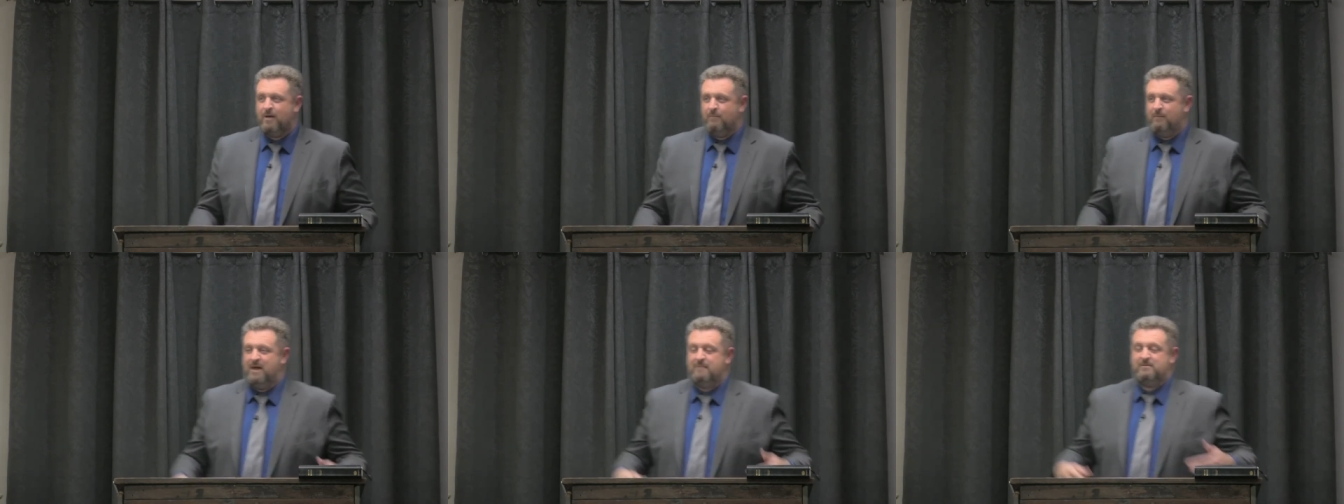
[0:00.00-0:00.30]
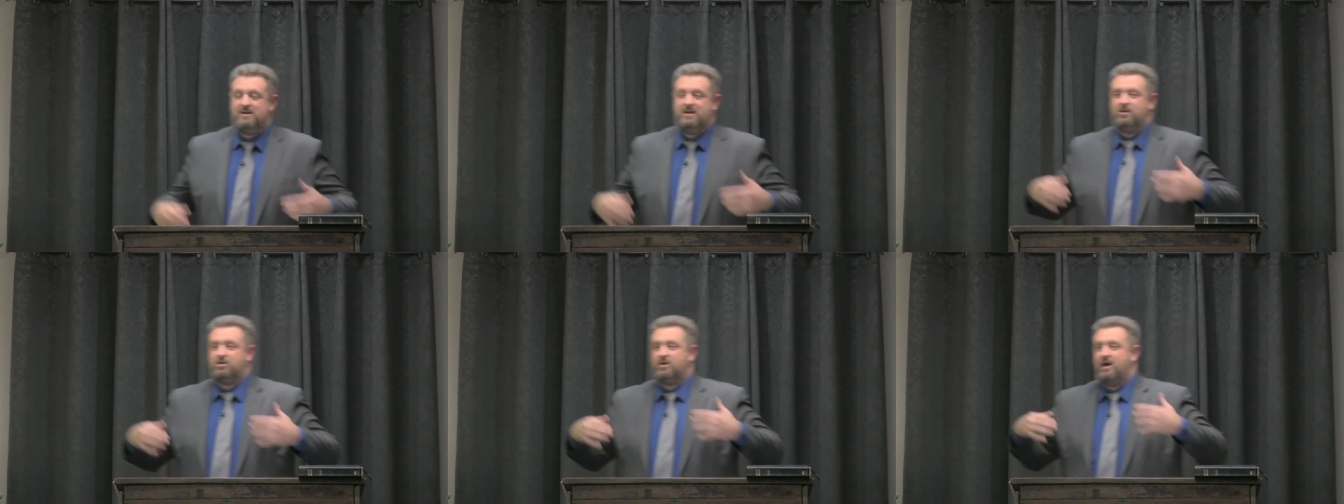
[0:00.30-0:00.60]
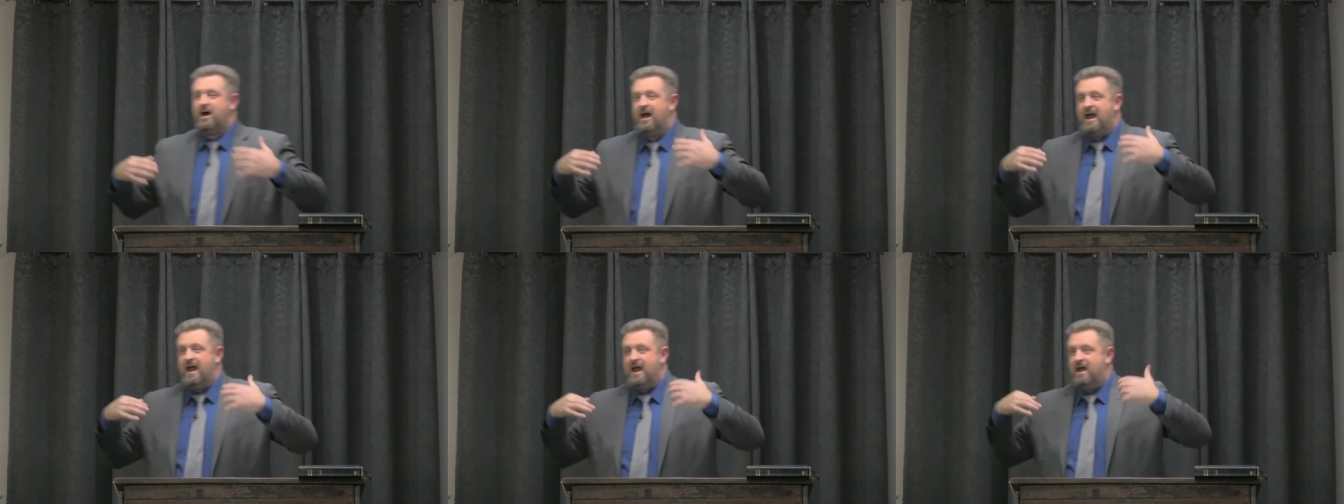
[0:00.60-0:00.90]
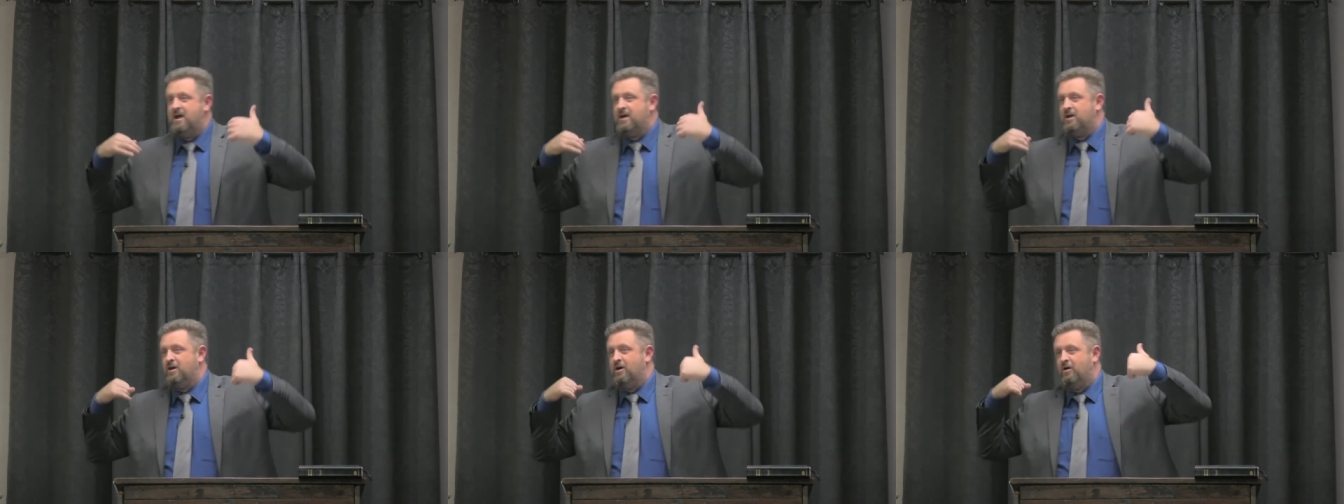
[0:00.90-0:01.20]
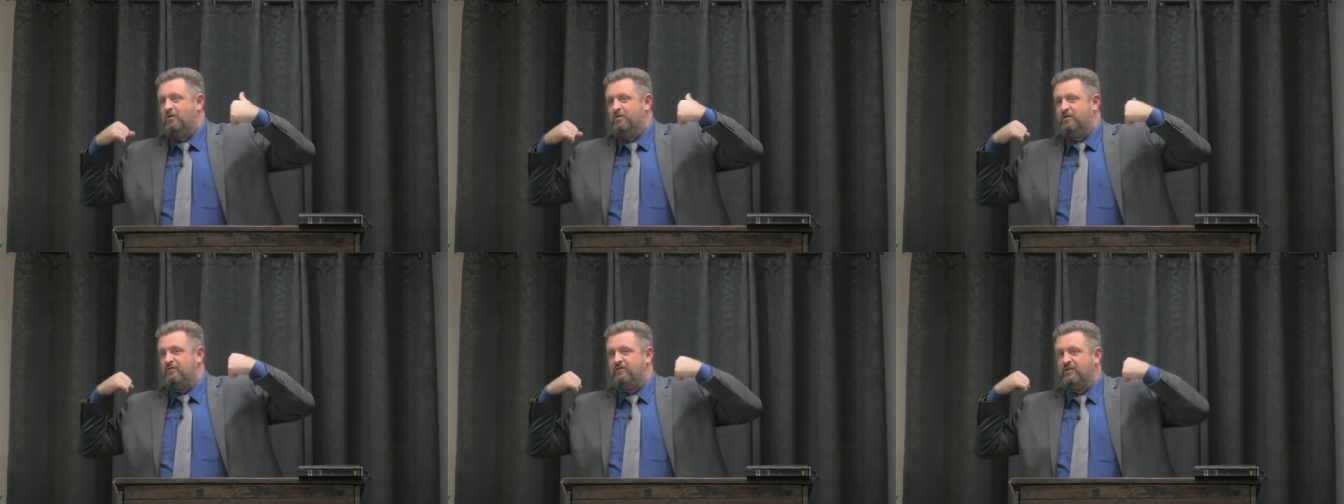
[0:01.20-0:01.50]
maybe he thought, hey, you
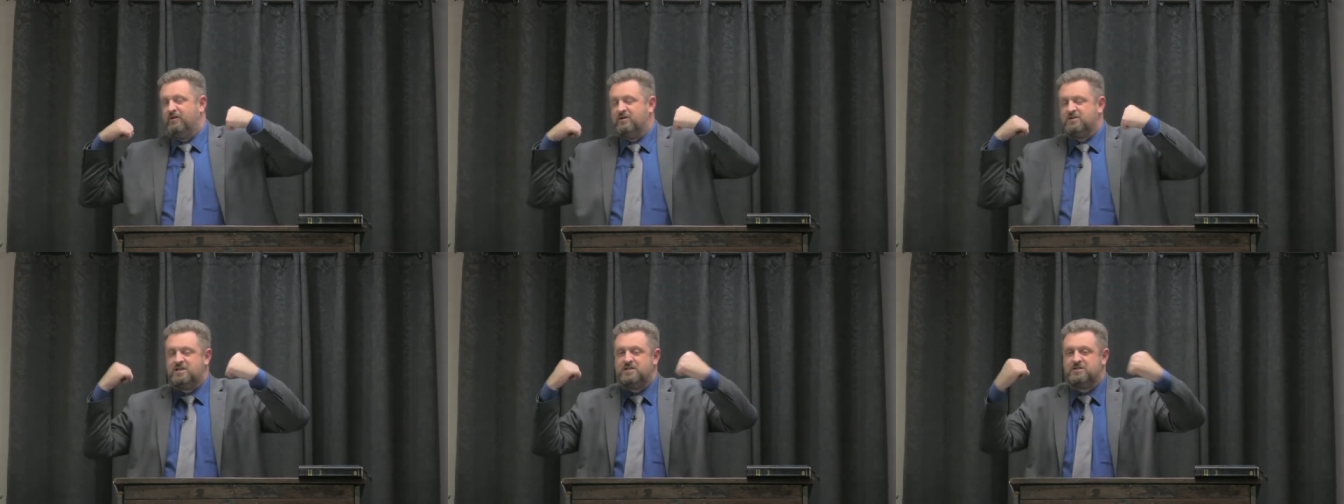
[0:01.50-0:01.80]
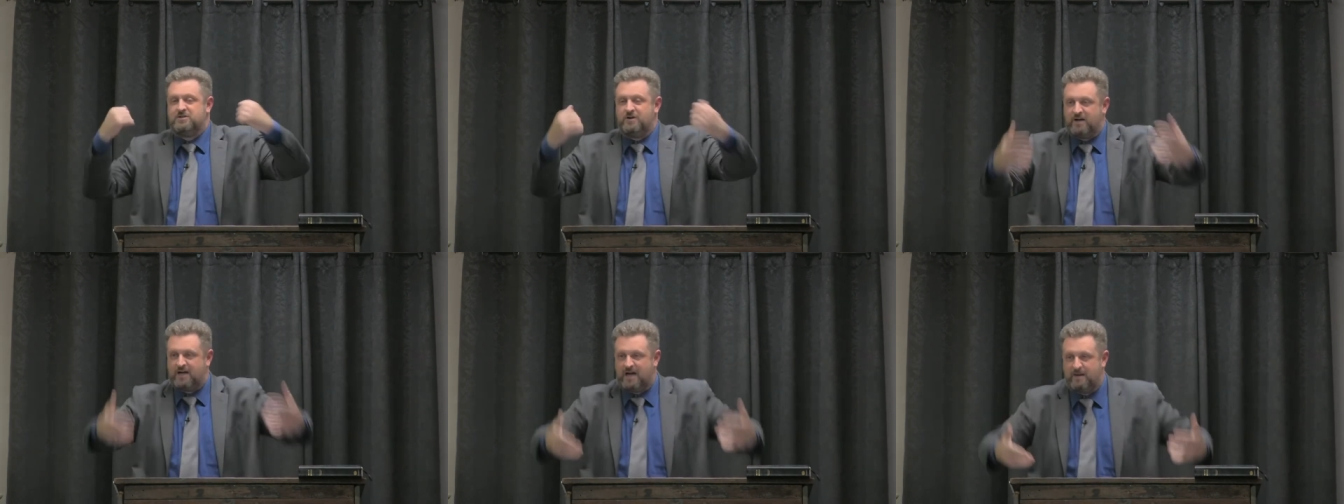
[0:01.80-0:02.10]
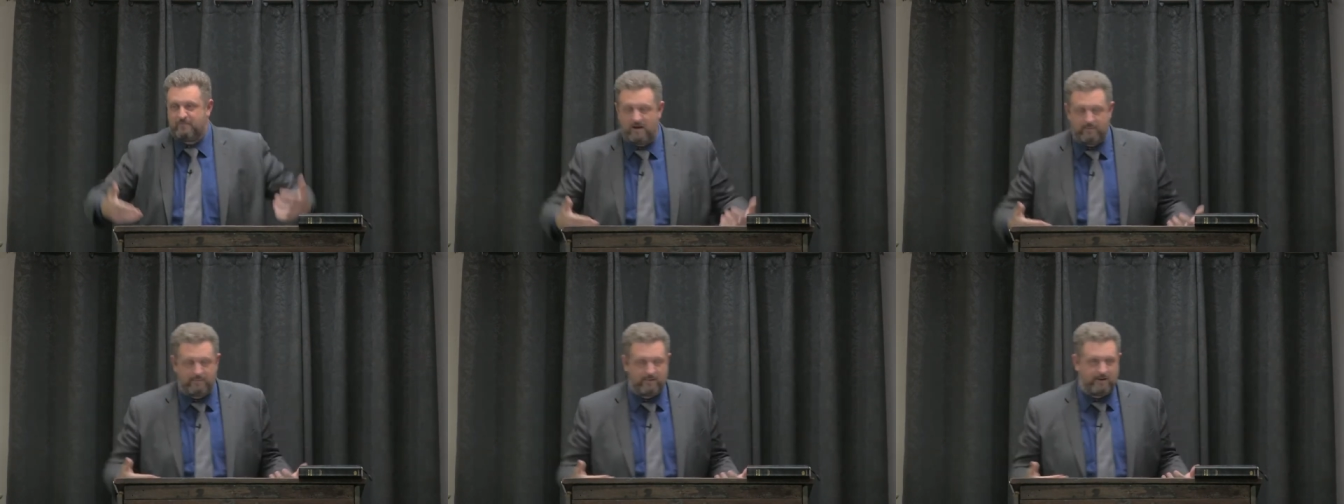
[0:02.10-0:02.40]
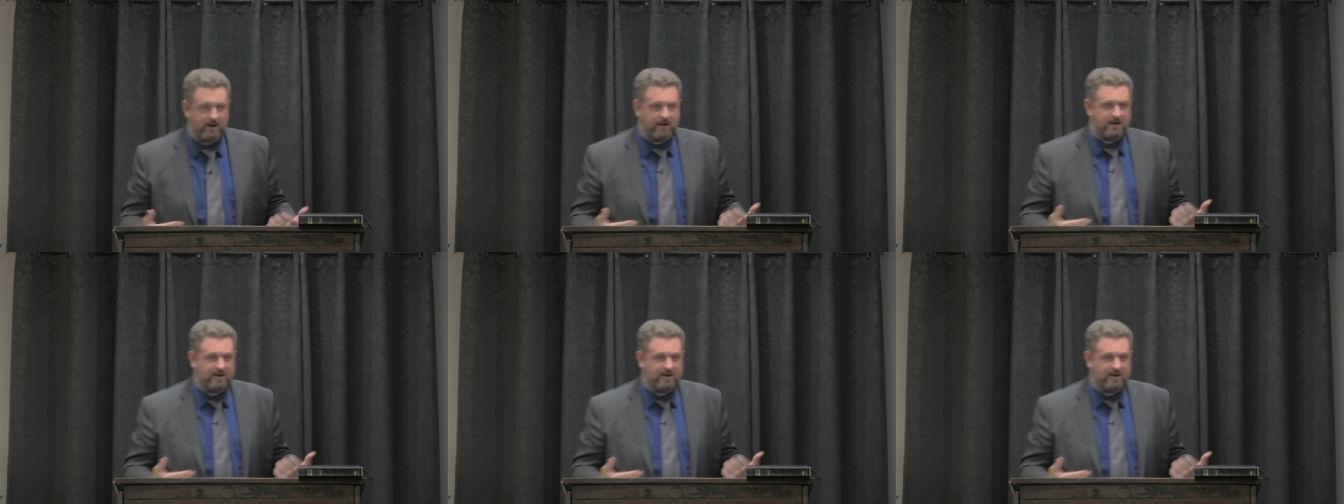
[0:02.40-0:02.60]
know, the Philistines are going to come up on